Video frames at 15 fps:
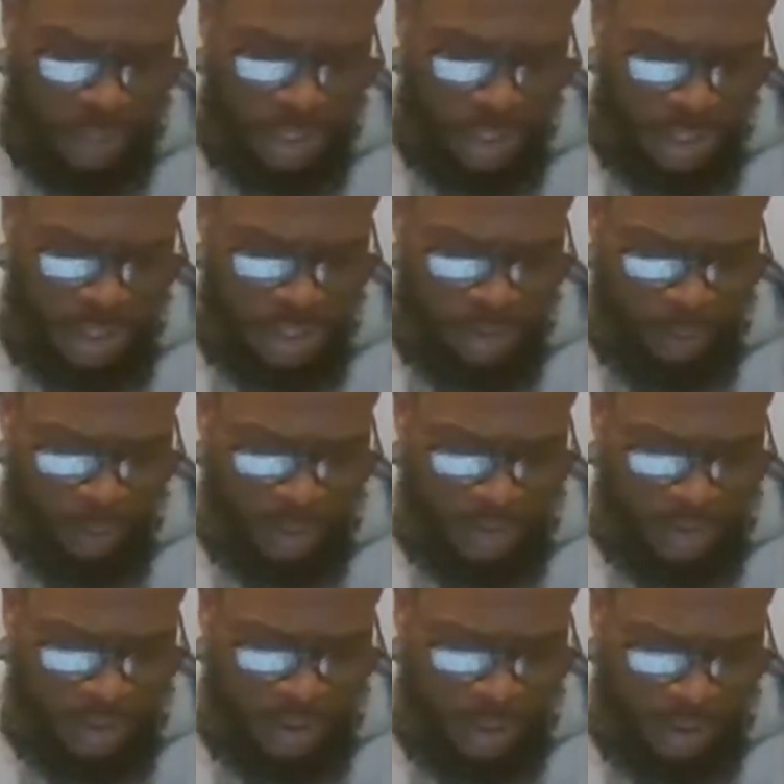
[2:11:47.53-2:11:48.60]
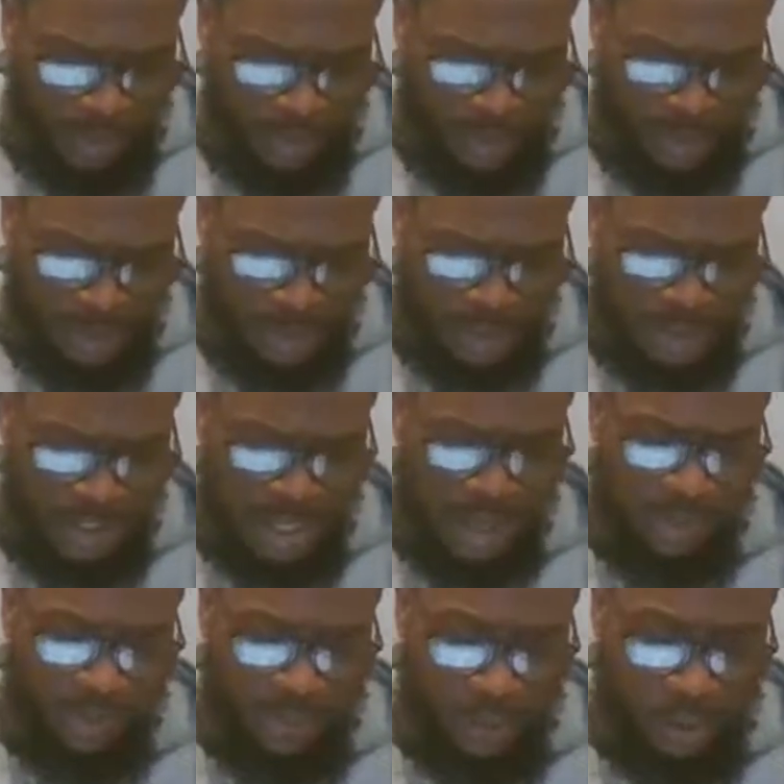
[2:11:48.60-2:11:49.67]
in the Western Conference. I get that
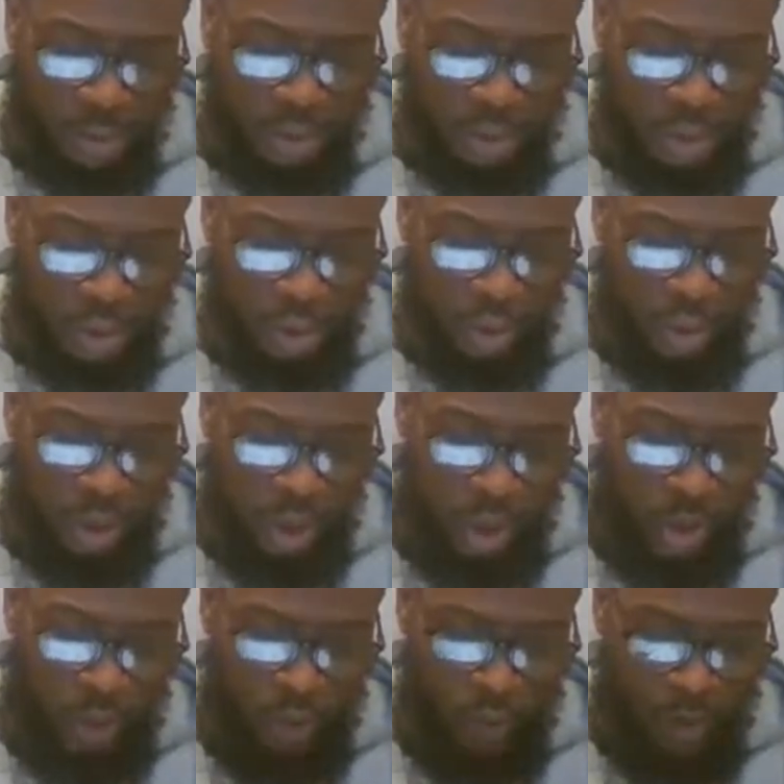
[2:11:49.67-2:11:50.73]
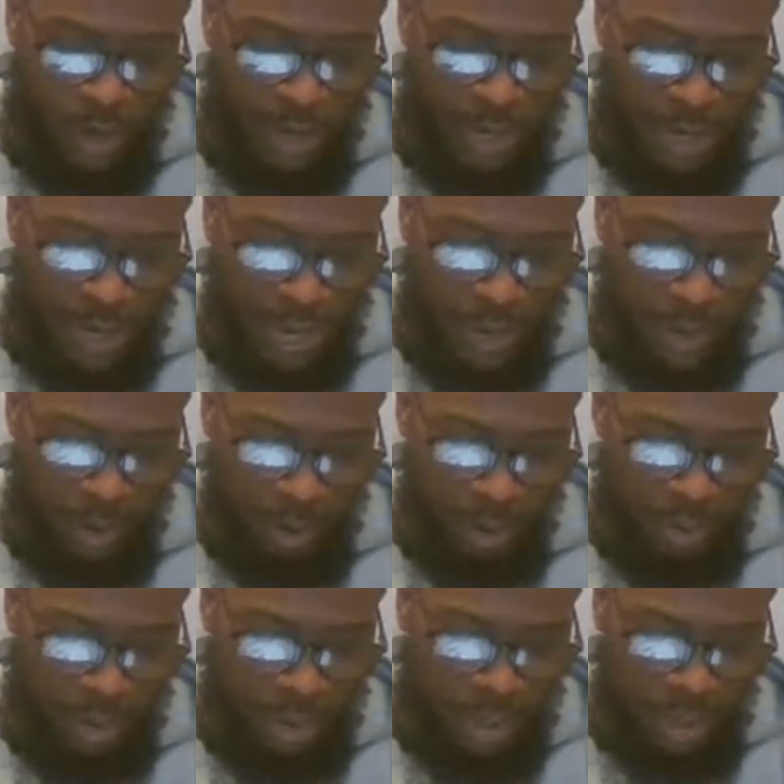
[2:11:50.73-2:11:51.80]
official to you right now
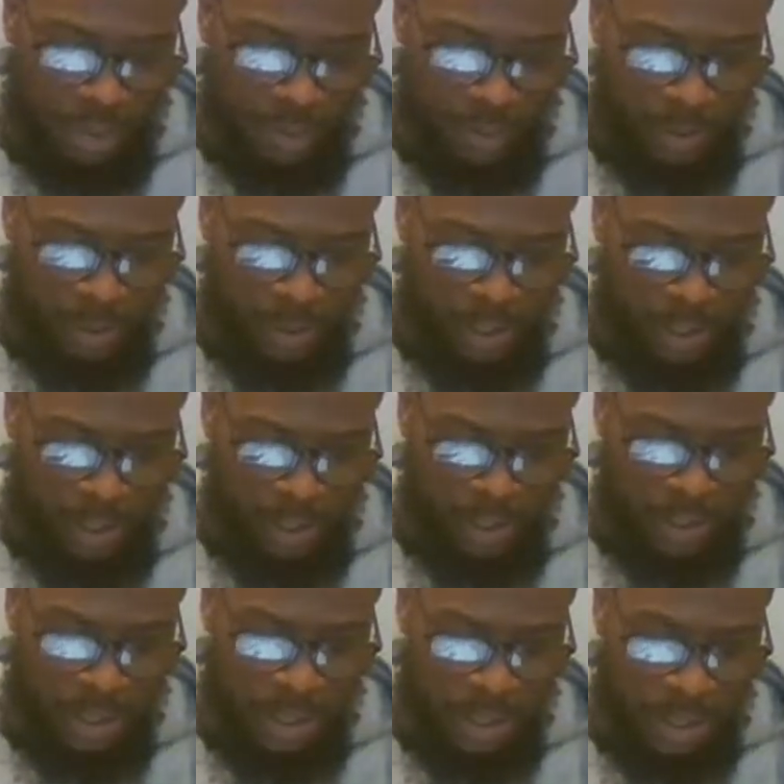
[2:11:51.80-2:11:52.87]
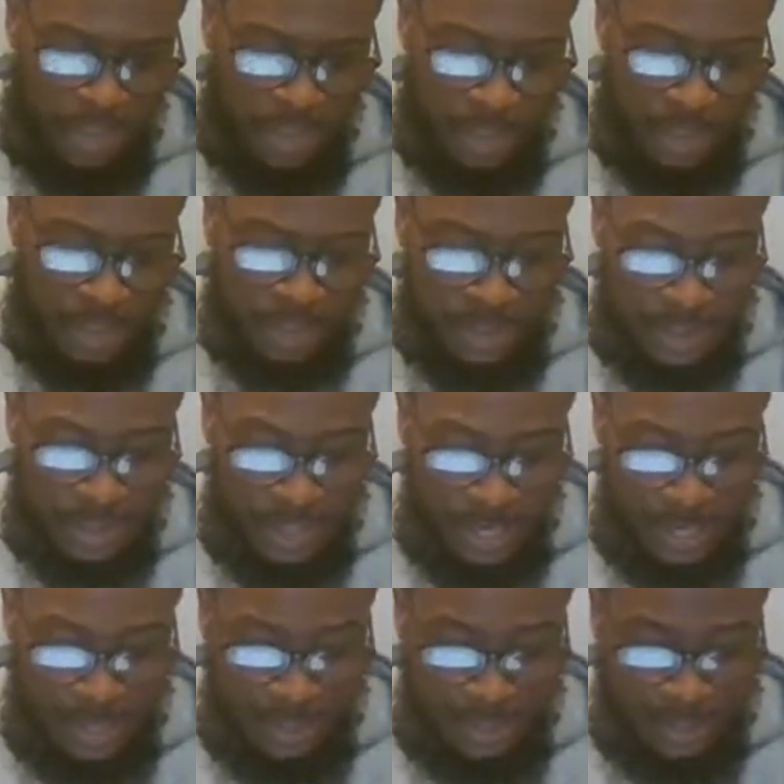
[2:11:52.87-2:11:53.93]
as we look at the
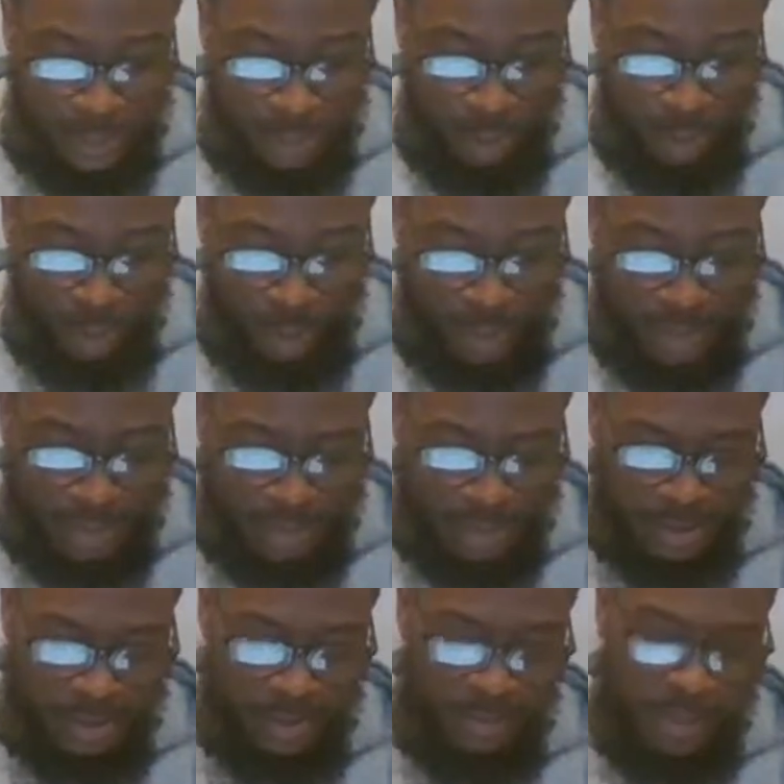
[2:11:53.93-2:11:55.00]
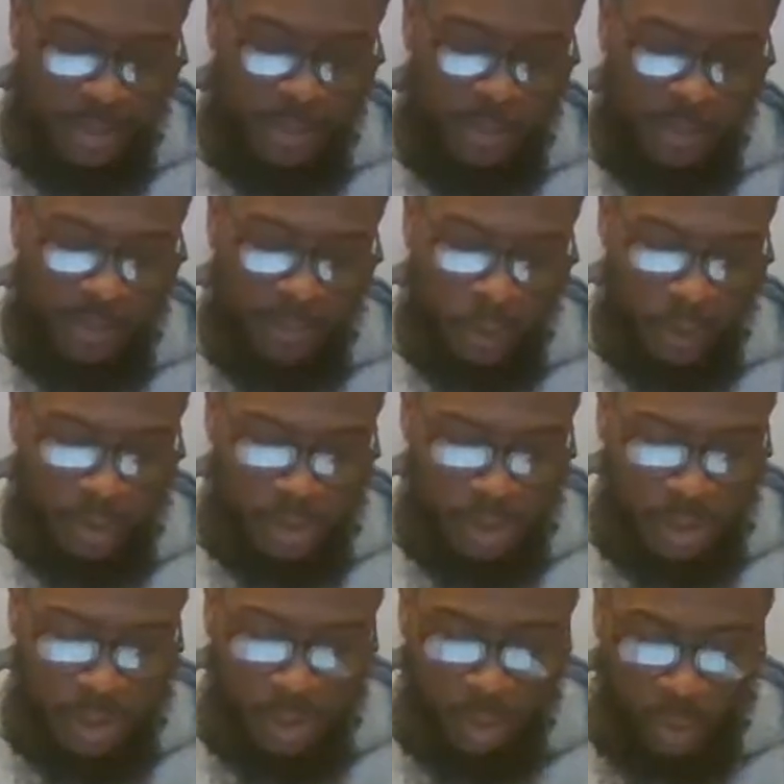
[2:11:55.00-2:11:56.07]
standings out west. The first seed
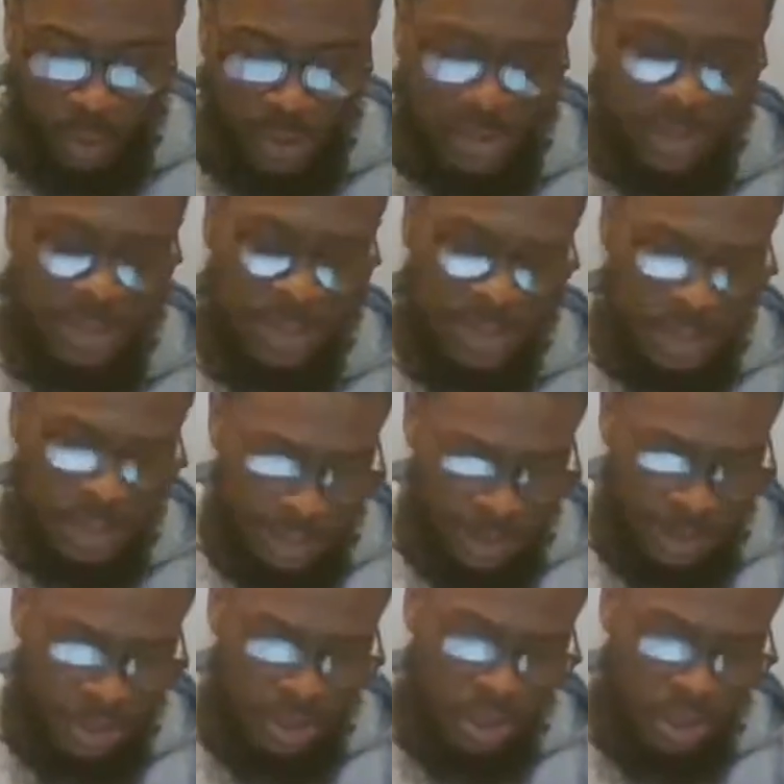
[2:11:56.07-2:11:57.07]
in the West is the